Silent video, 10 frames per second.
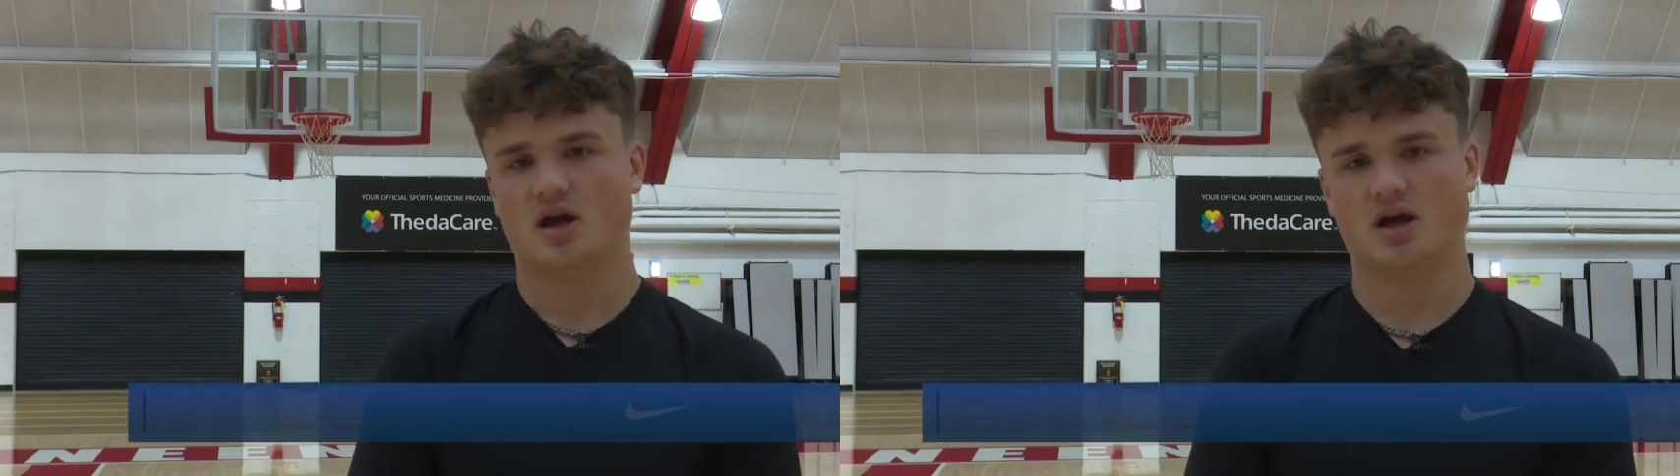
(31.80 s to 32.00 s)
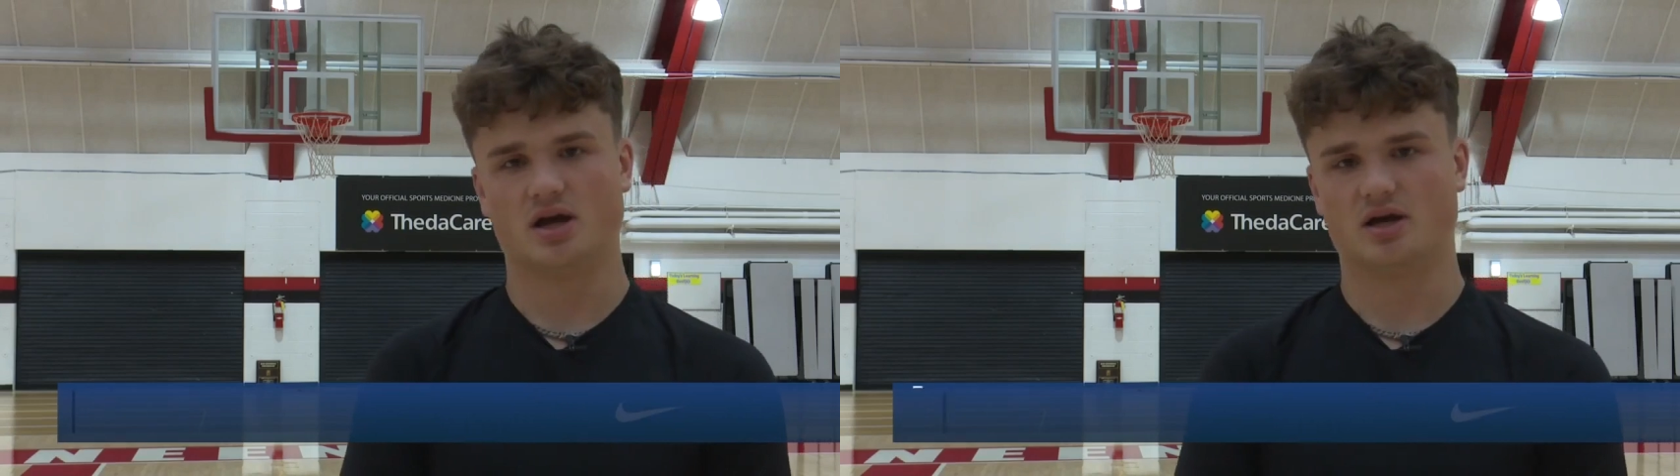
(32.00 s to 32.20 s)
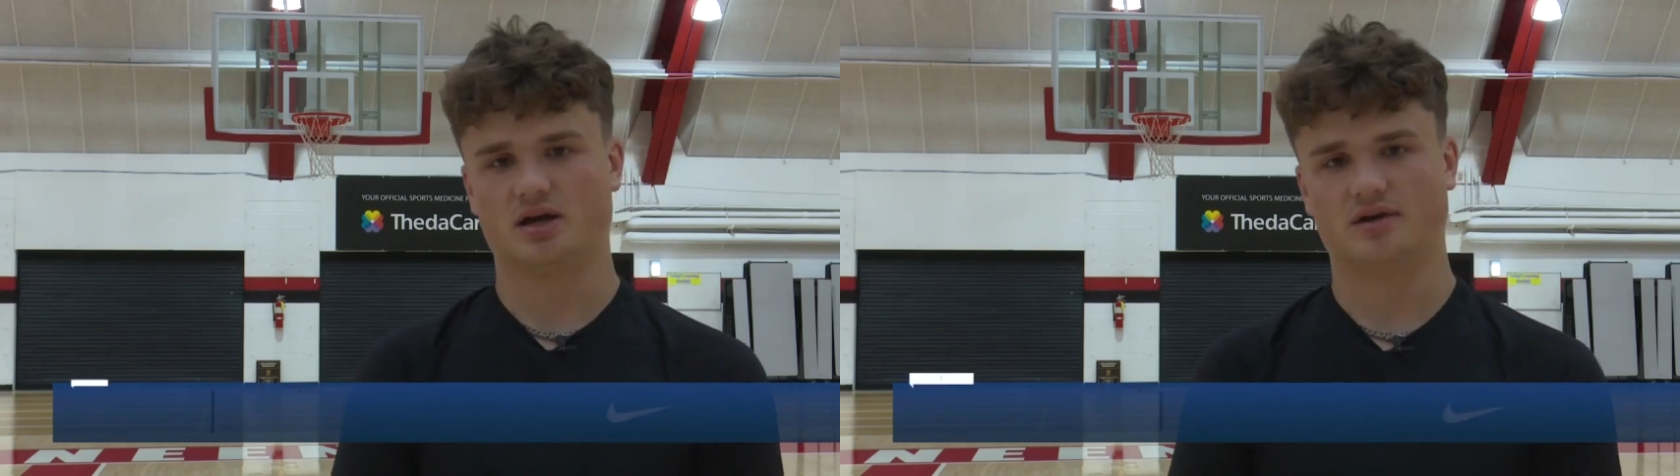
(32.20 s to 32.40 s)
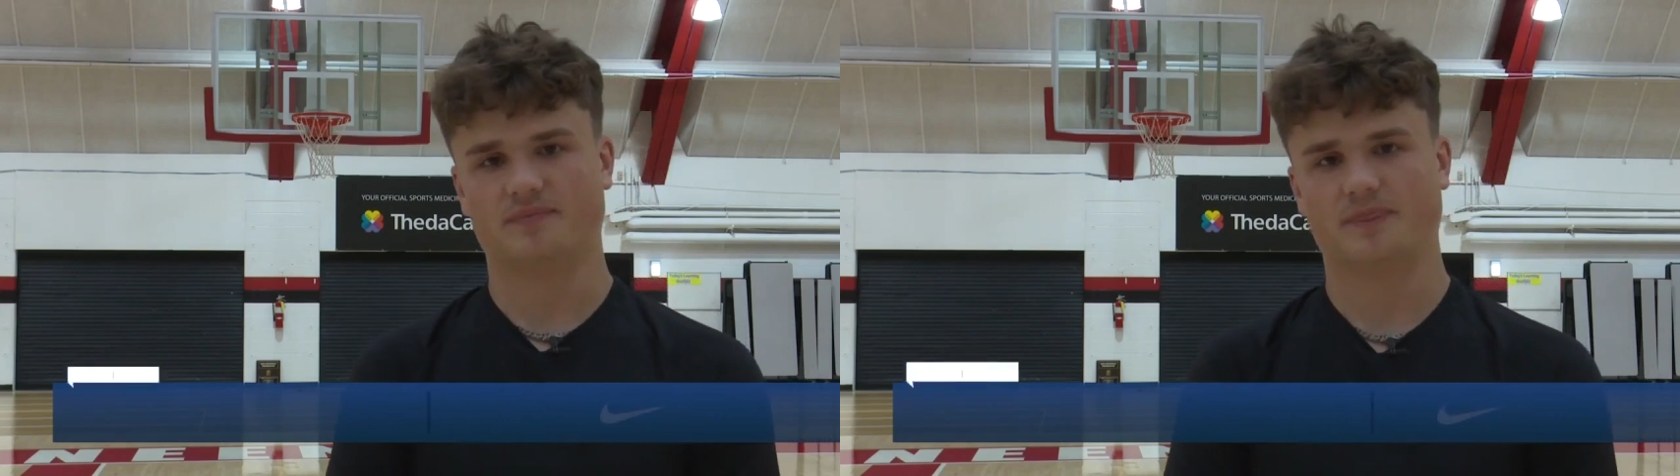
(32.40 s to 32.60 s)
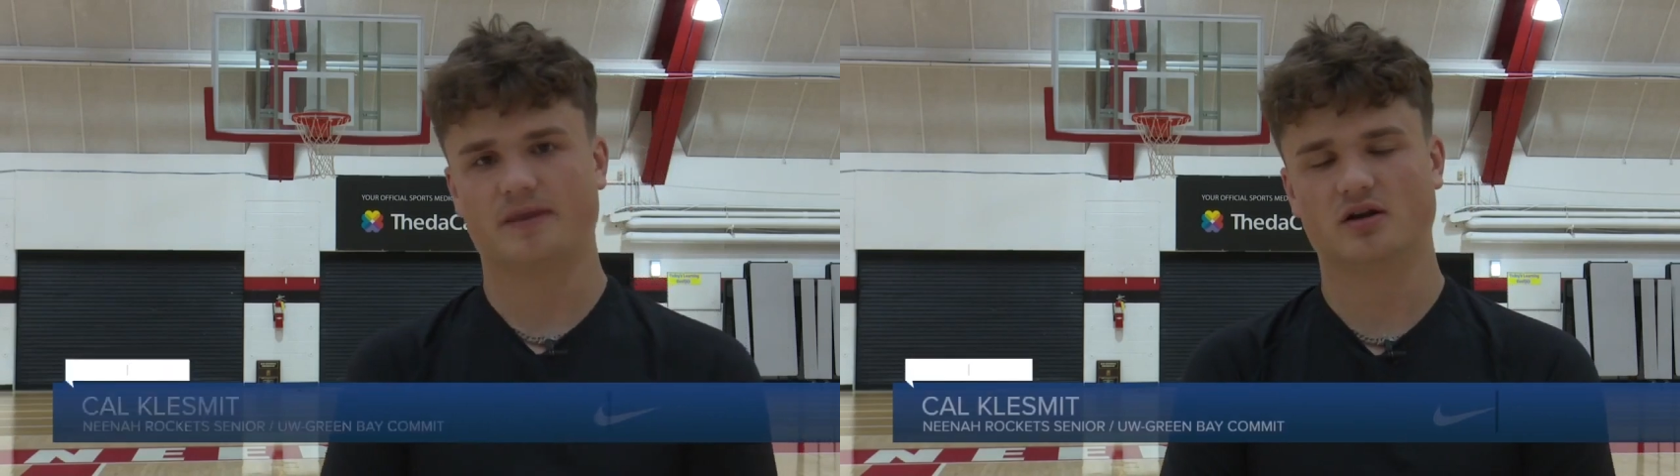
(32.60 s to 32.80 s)
Uh,
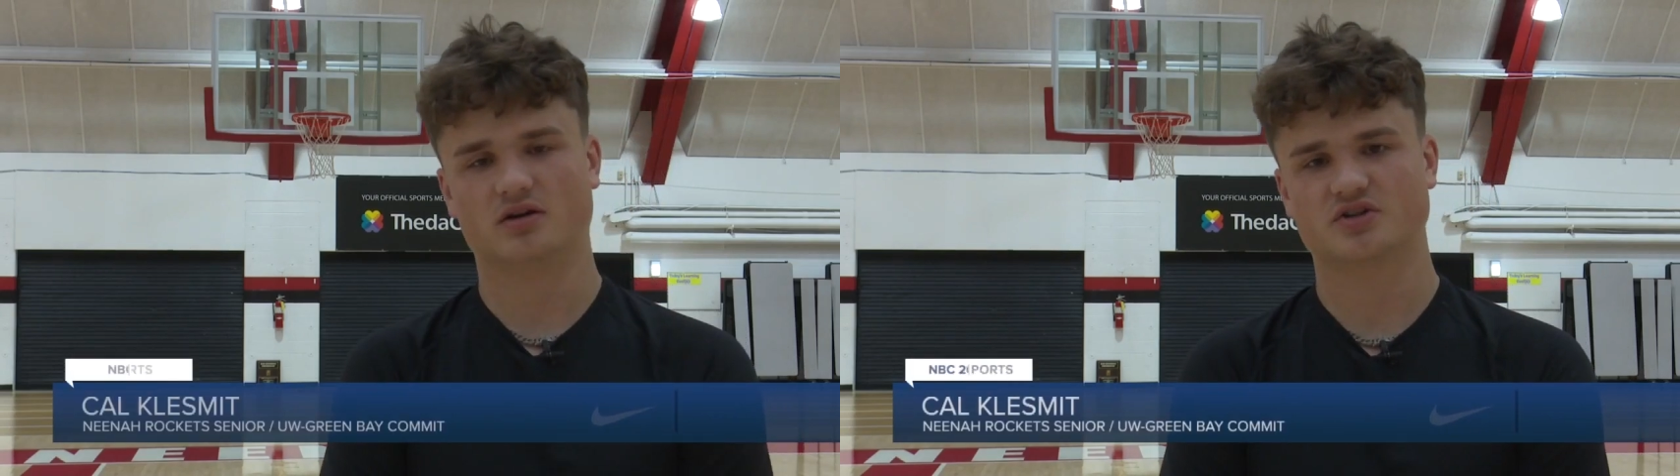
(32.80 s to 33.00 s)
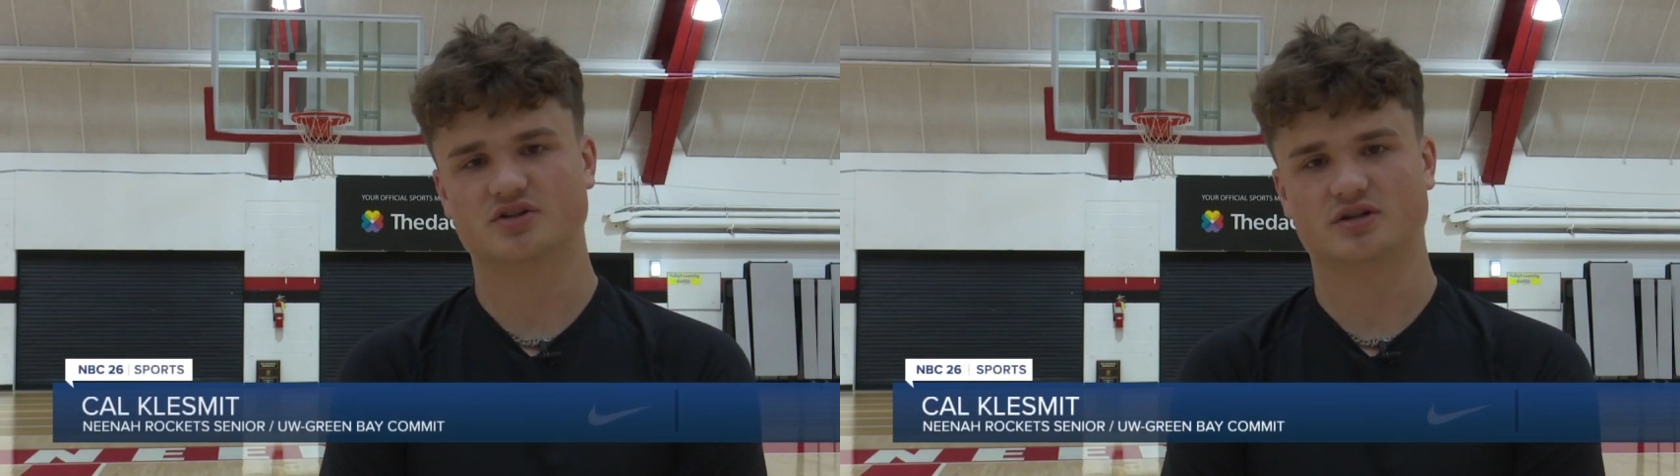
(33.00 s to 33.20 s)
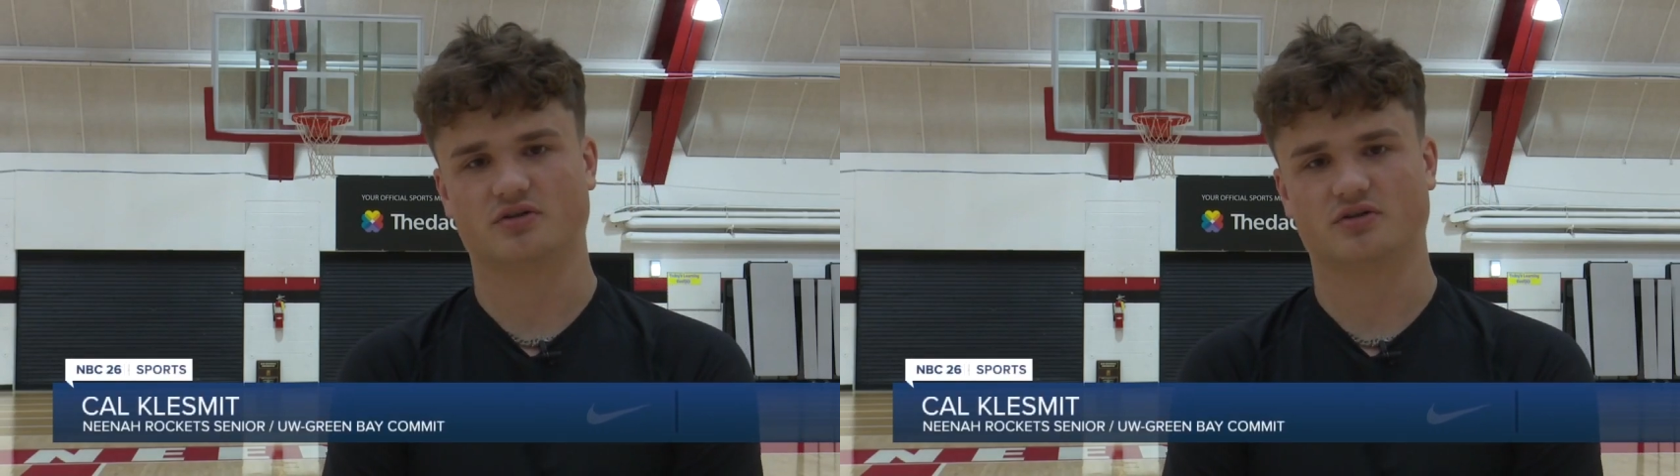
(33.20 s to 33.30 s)
you know, it's just a